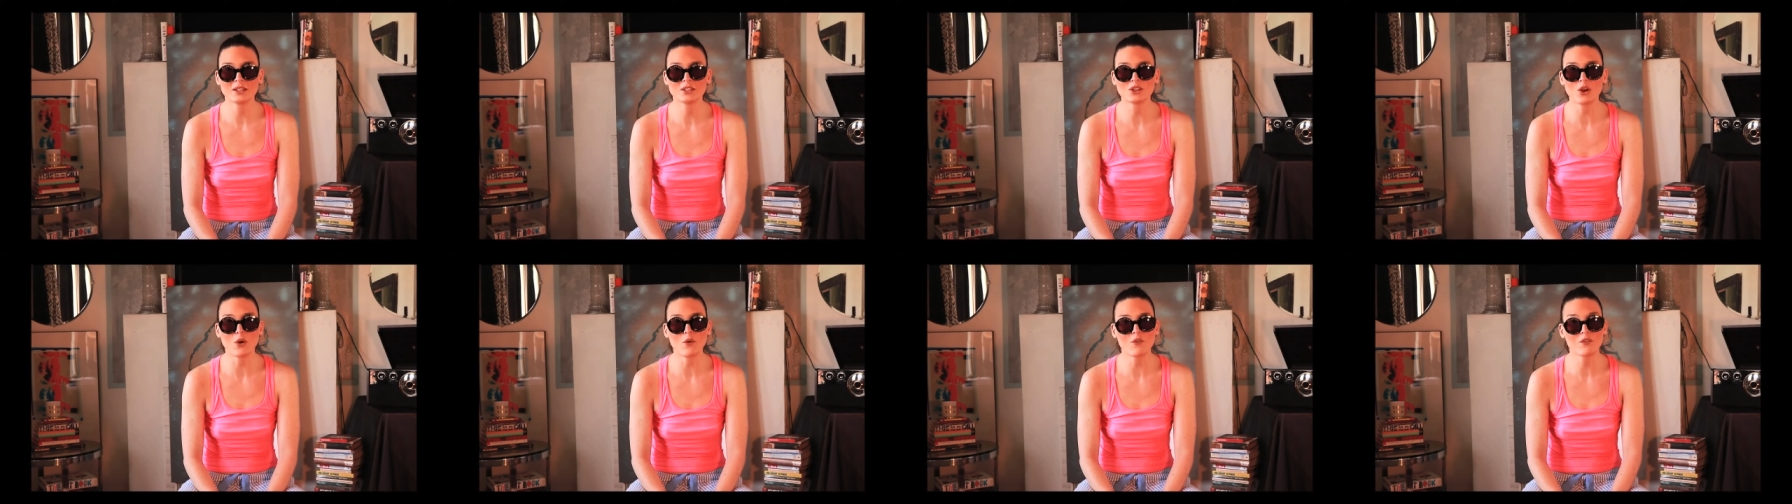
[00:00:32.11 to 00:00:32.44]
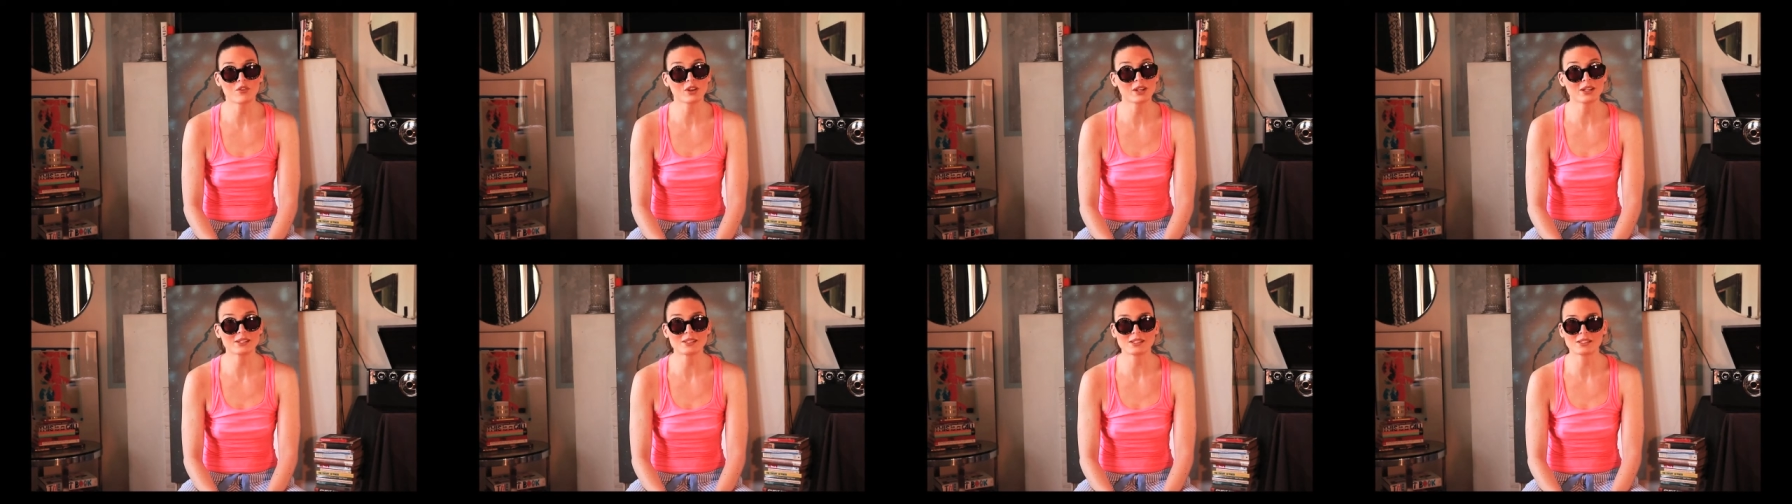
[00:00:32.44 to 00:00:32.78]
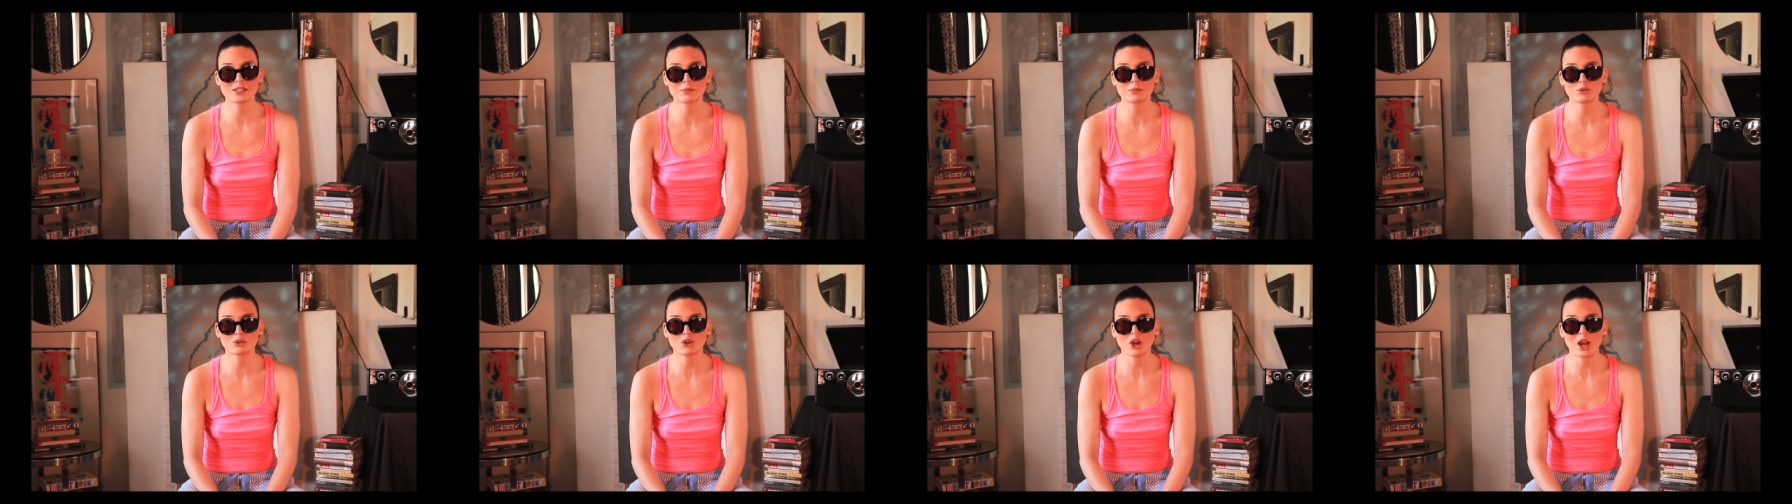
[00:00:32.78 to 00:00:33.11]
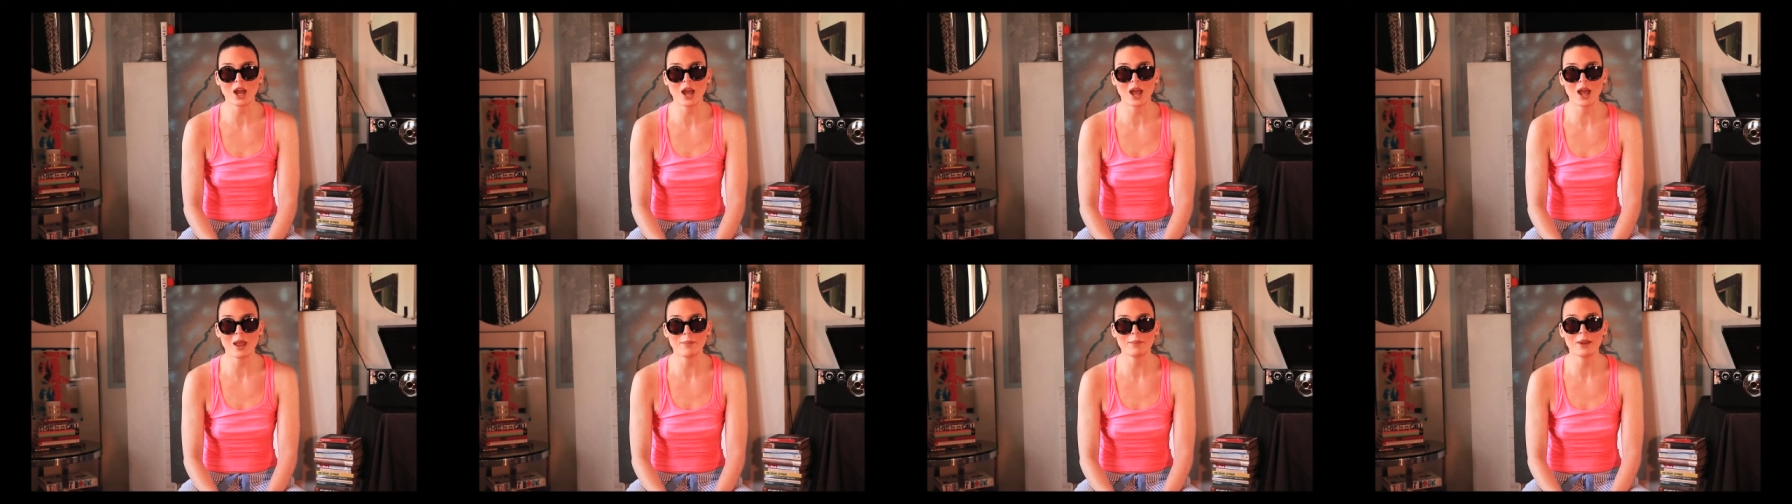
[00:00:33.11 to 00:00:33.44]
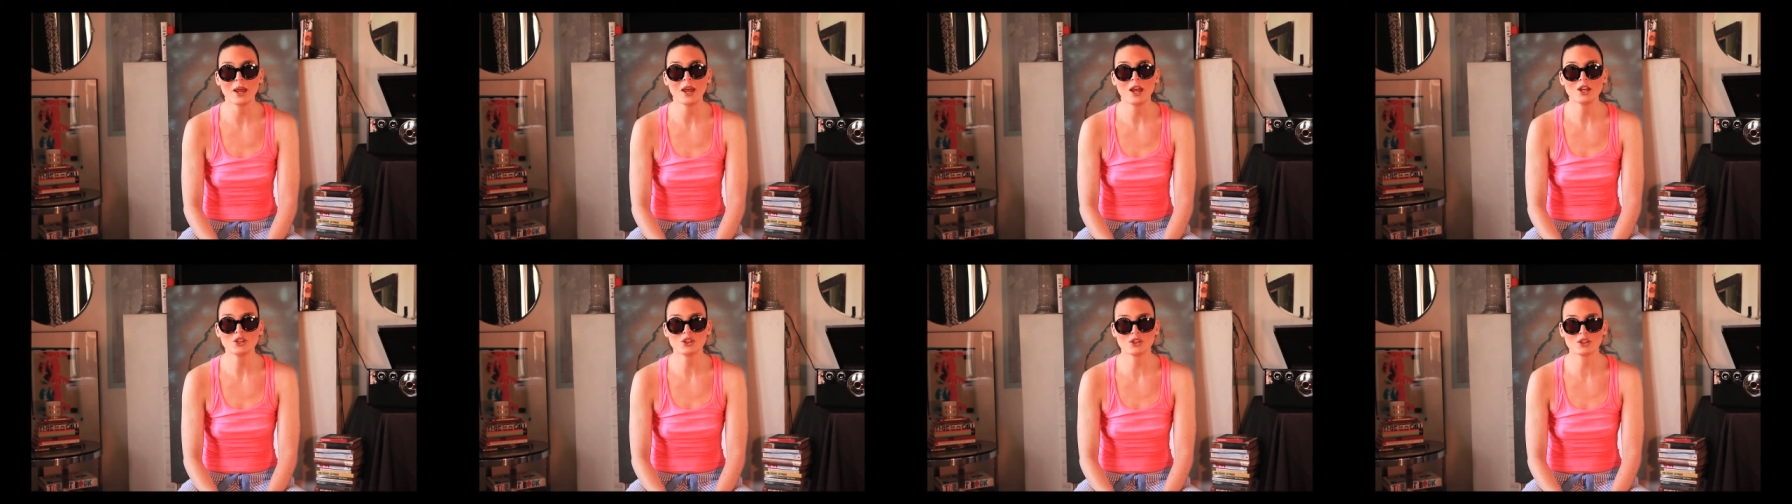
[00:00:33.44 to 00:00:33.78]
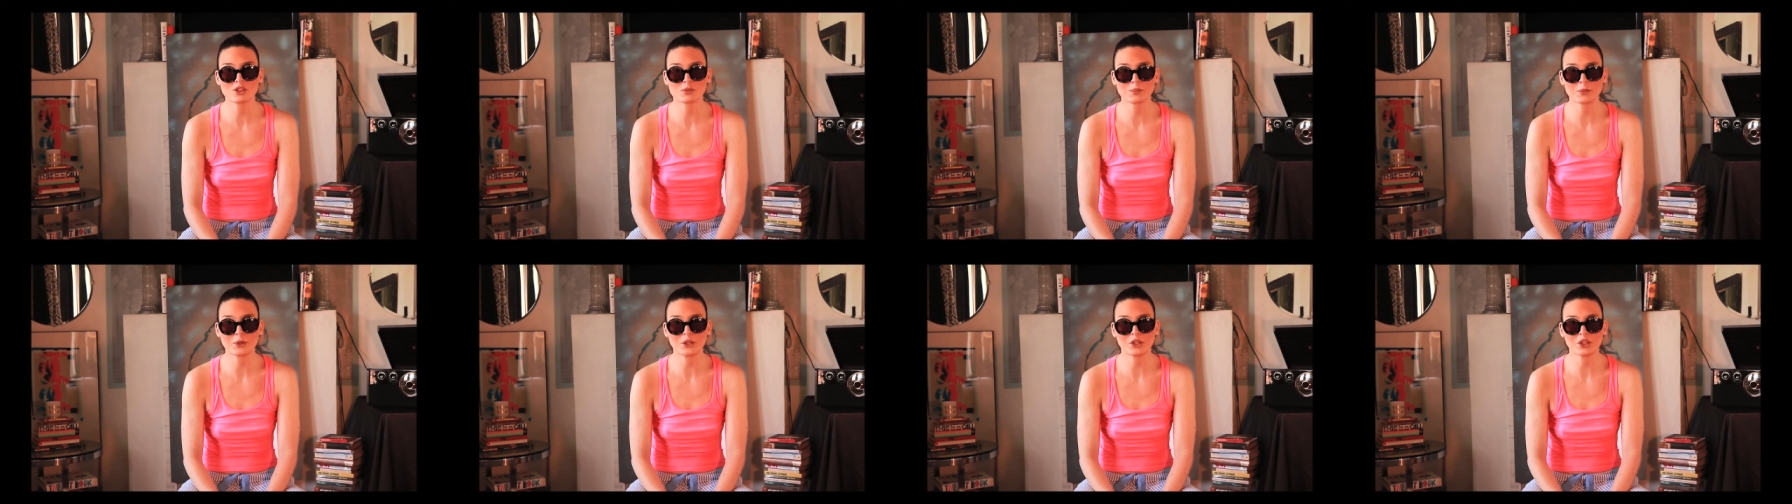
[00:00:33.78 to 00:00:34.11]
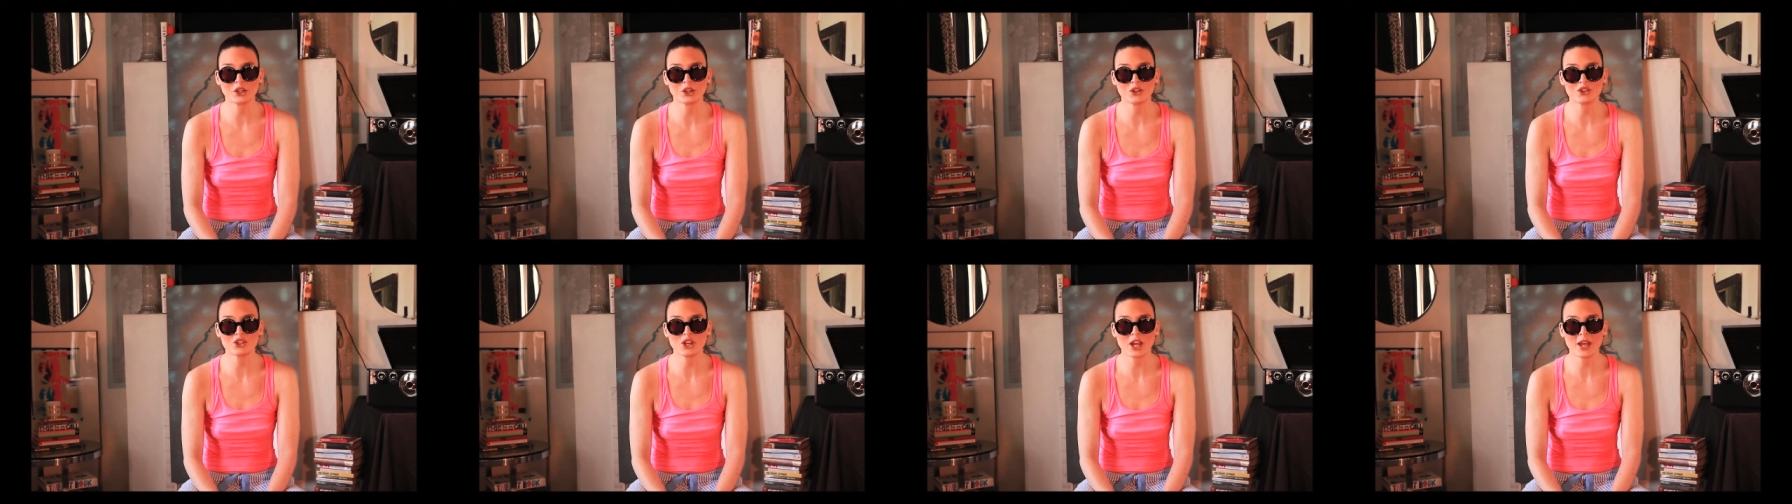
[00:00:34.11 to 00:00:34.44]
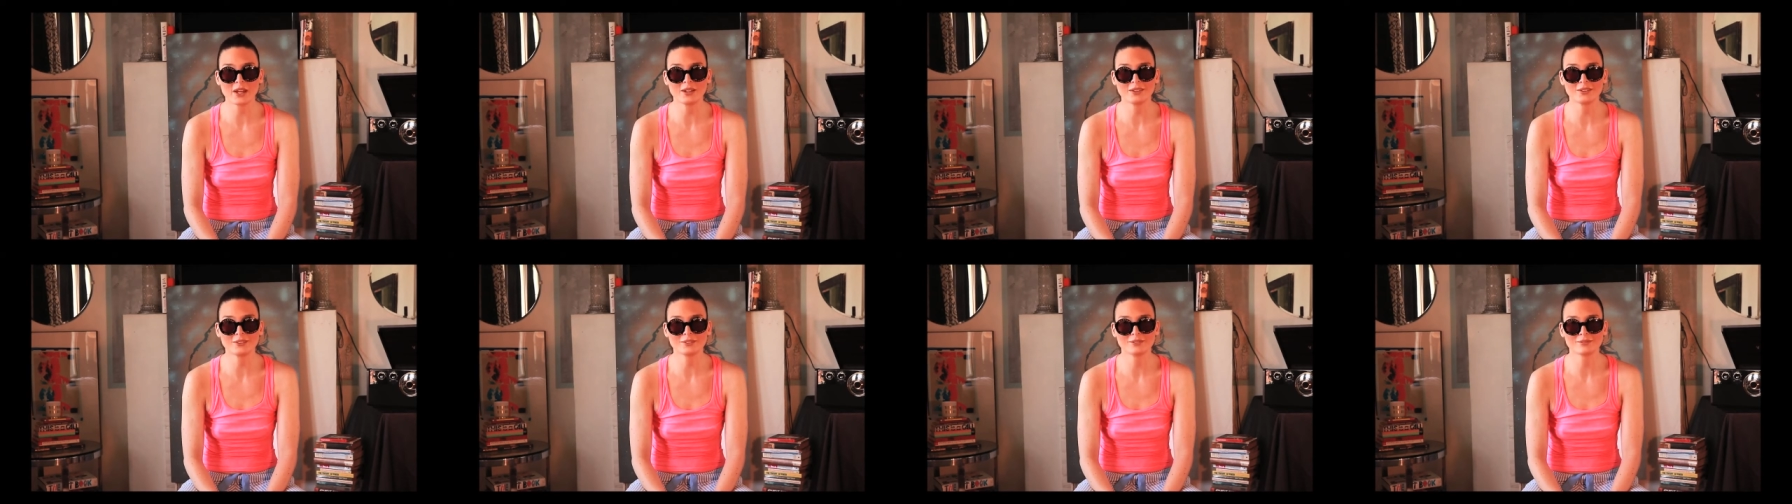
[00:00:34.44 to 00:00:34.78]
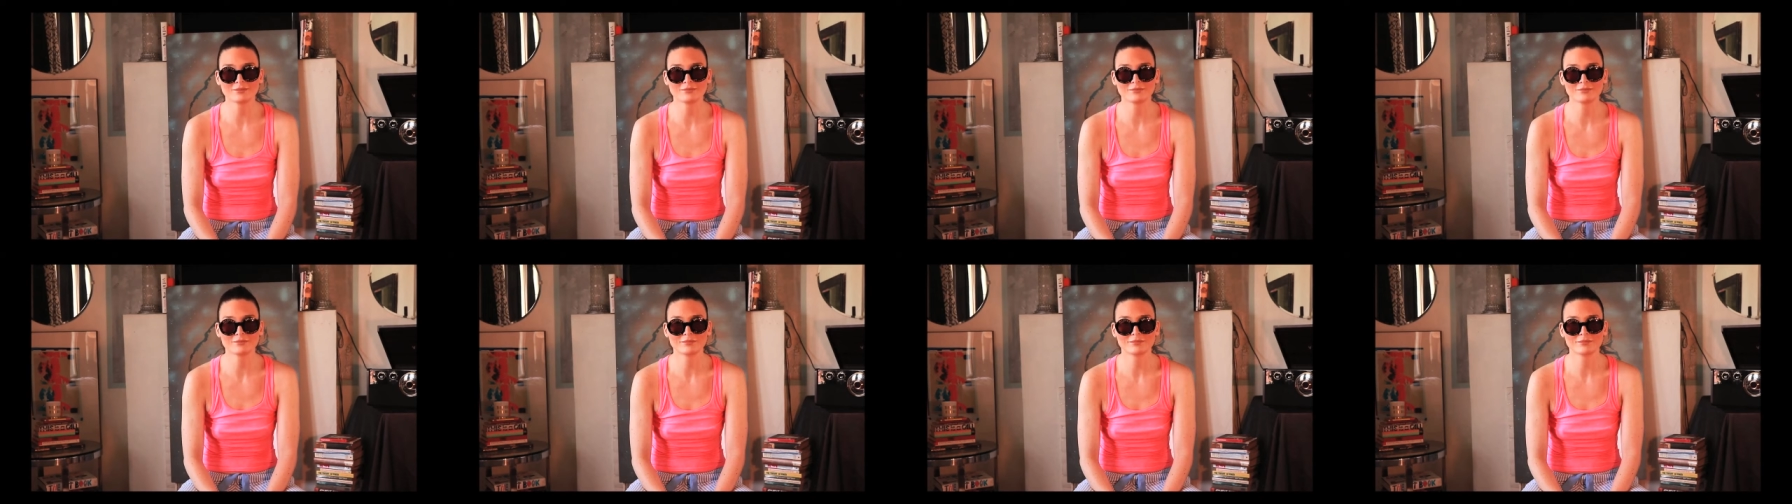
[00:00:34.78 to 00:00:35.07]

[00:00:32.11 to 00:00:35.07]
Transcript: Don't forget to subscribe to the Sperlie Girl channel.